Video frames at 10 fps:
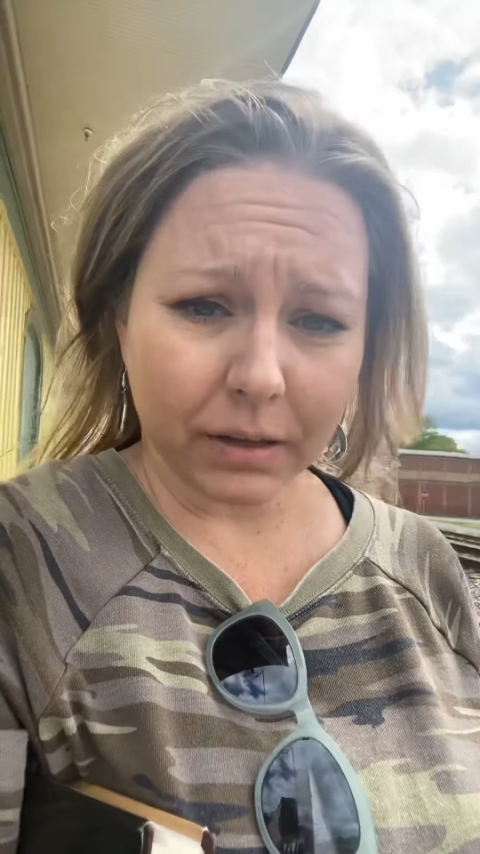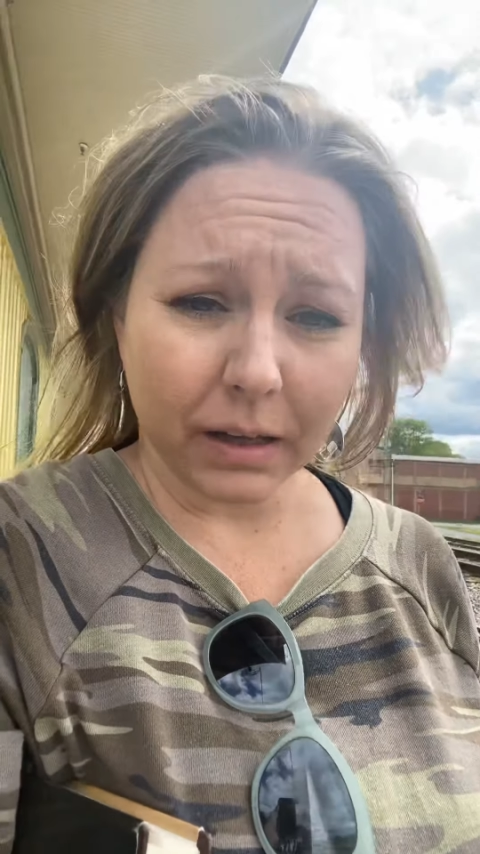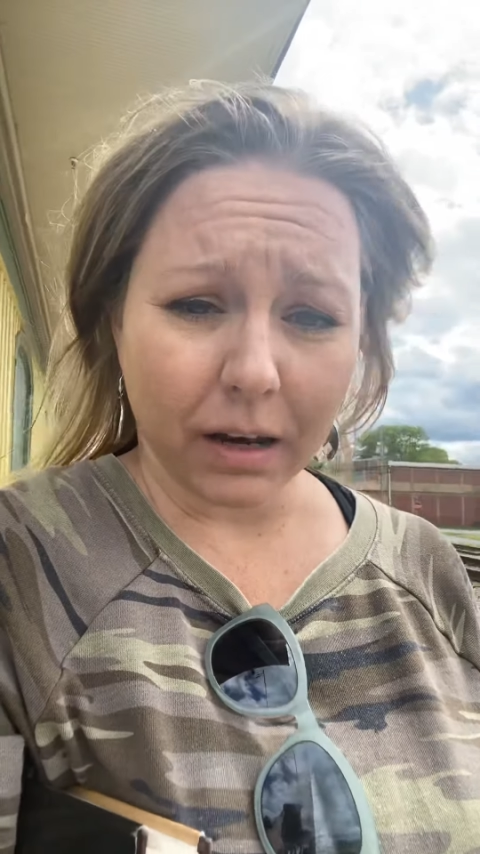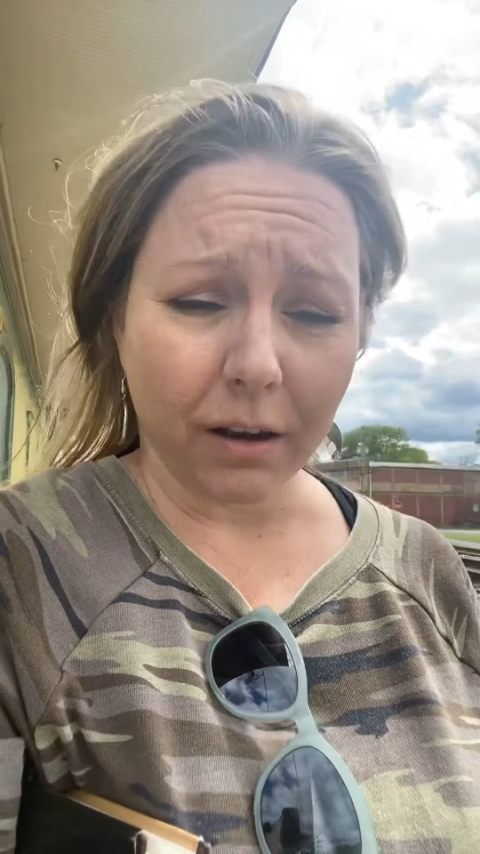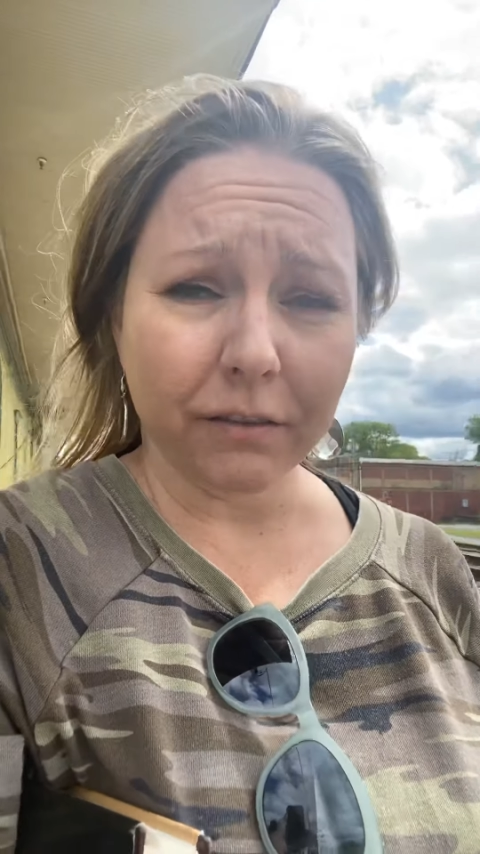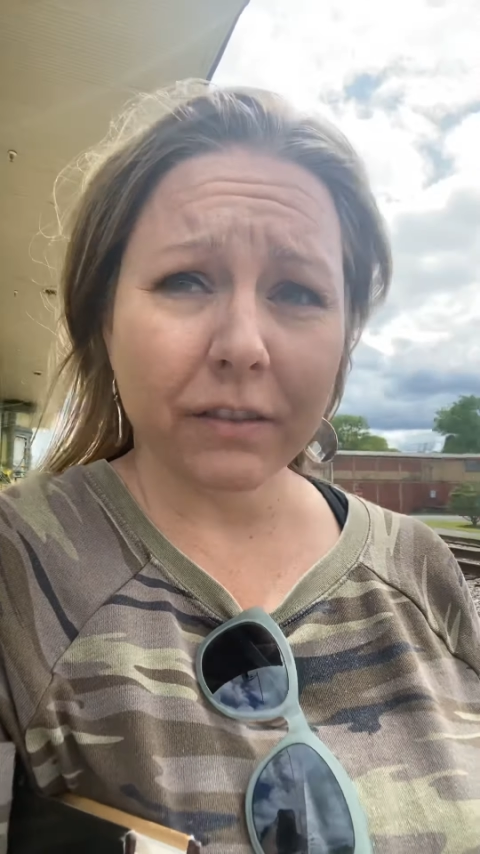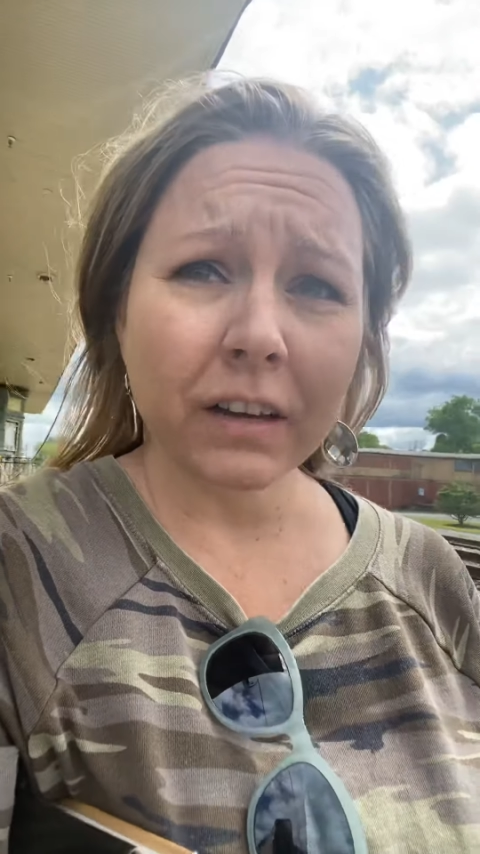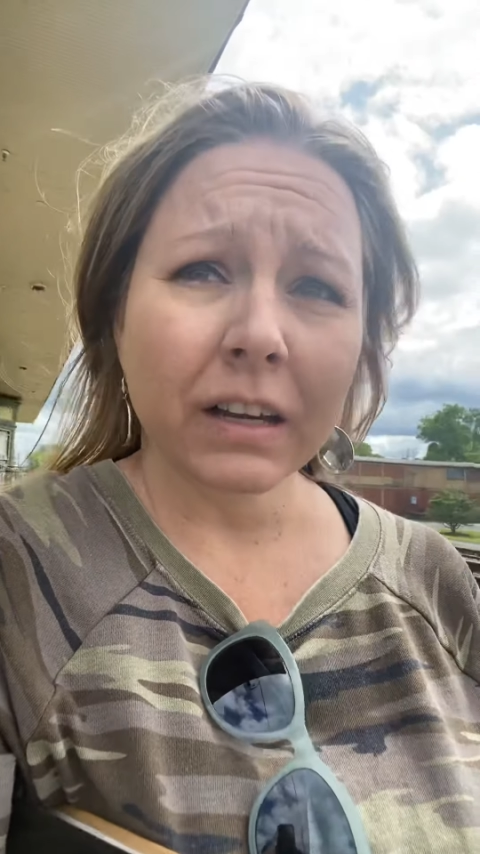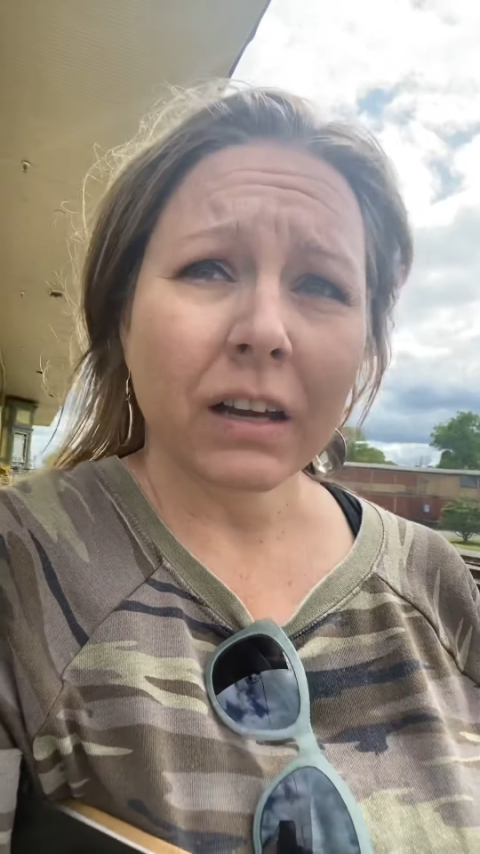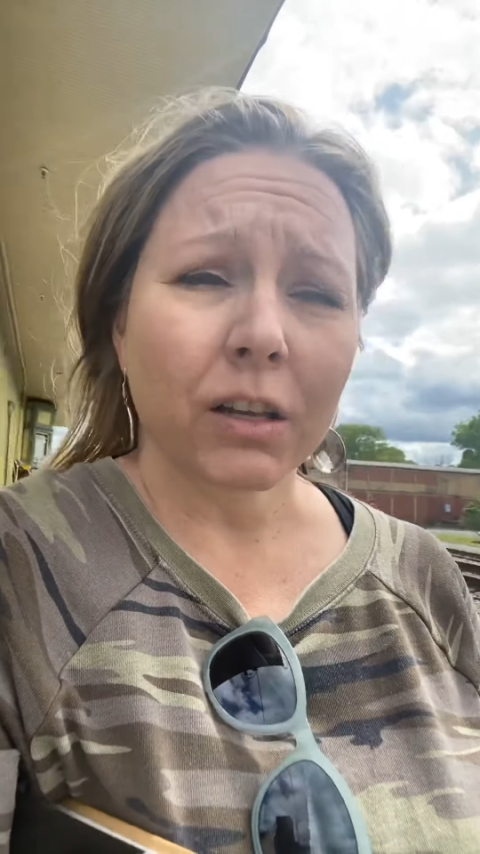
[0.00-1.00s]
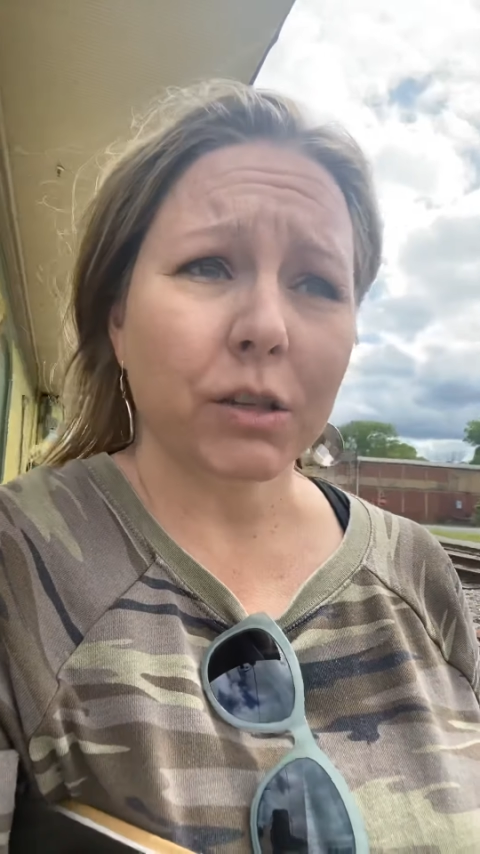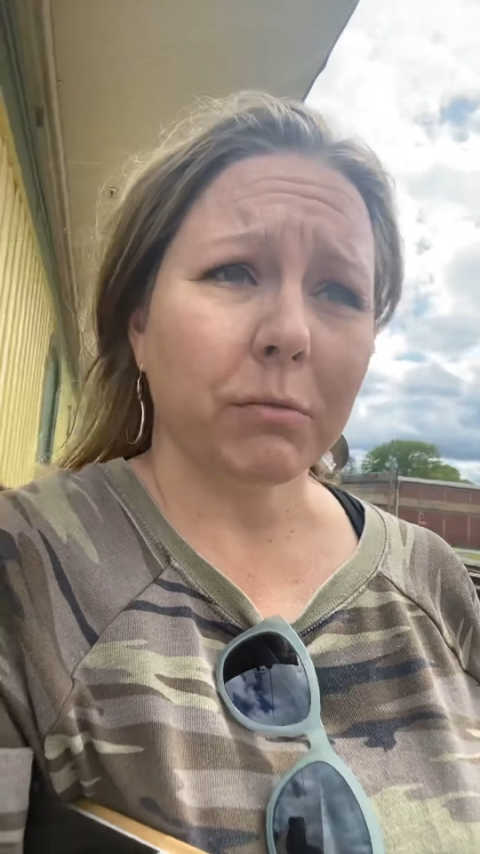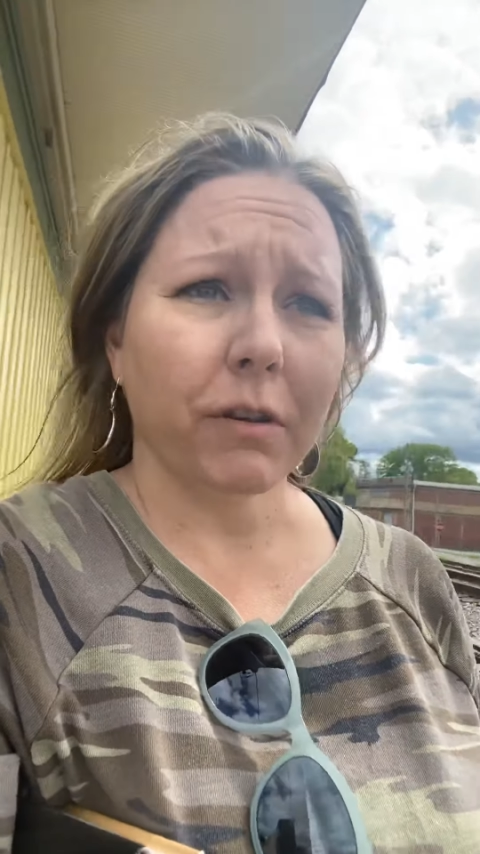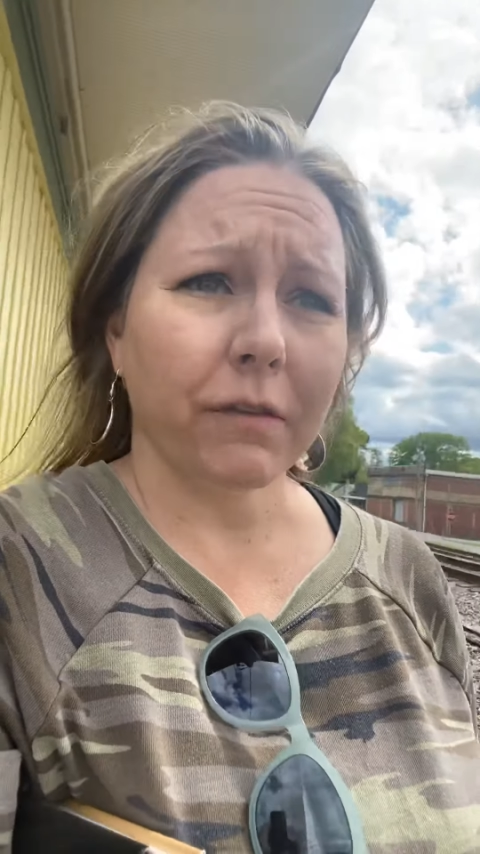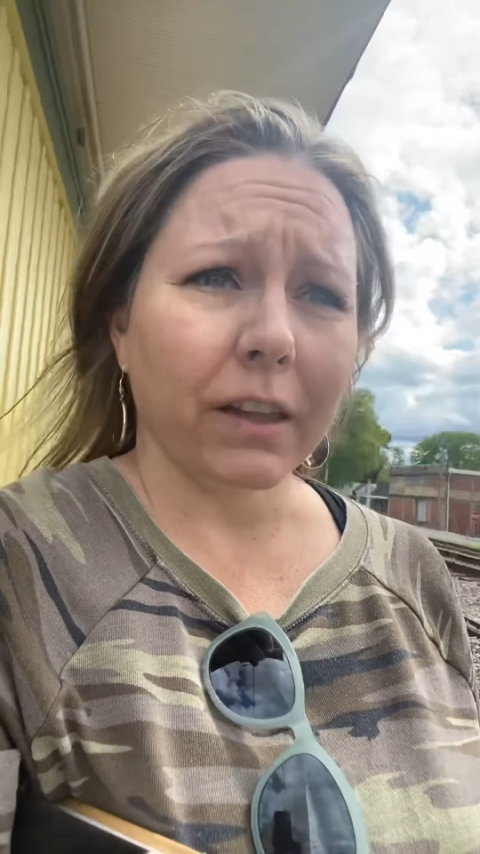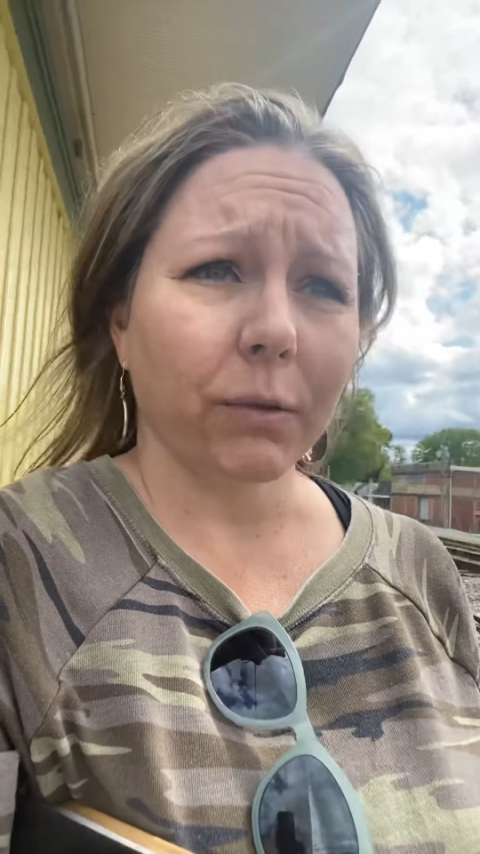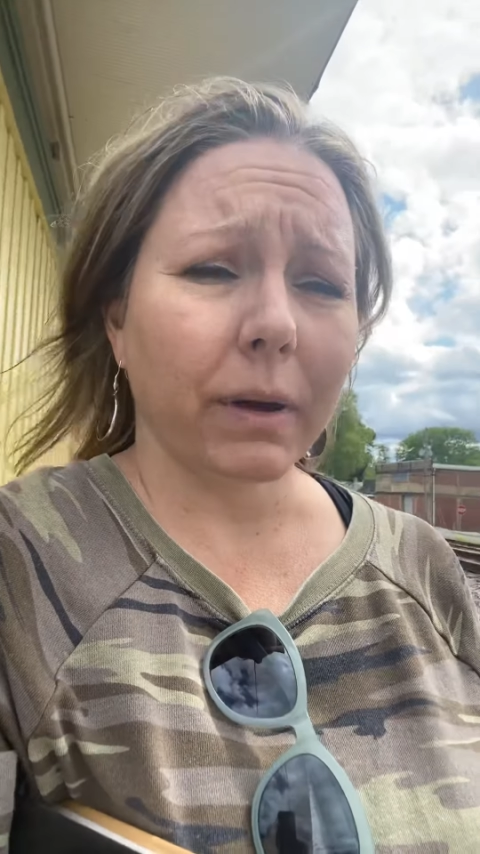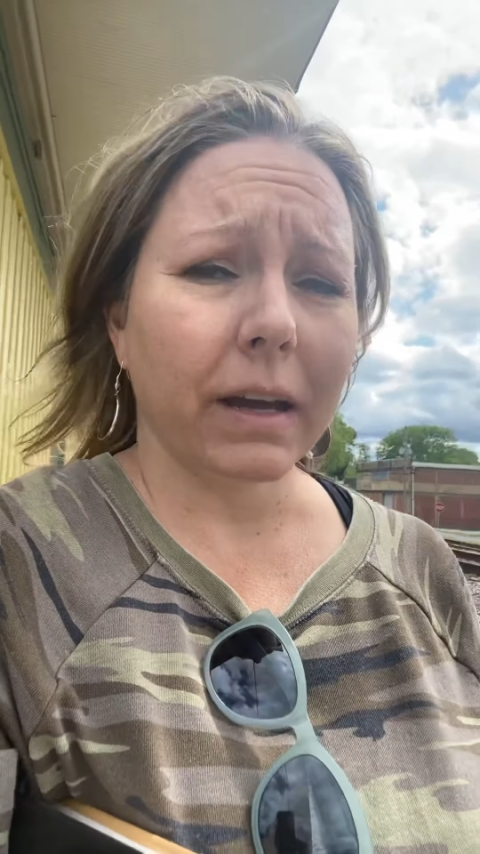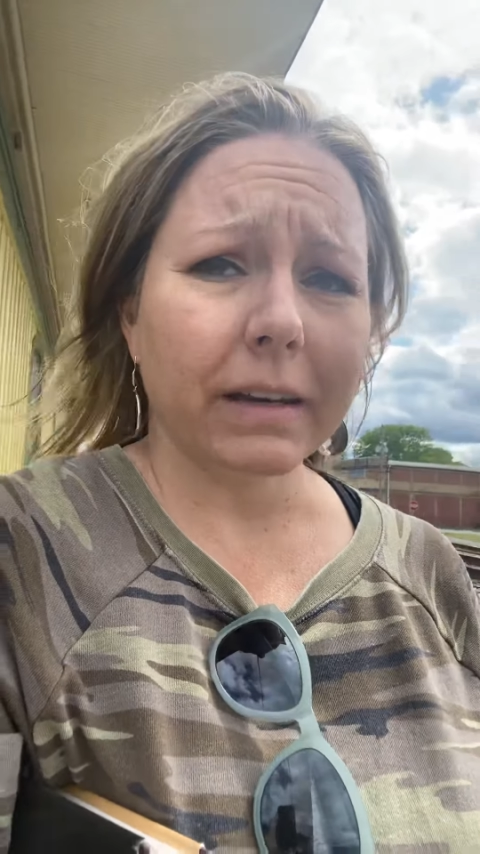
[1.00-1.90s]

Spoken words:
enough to move out of the way.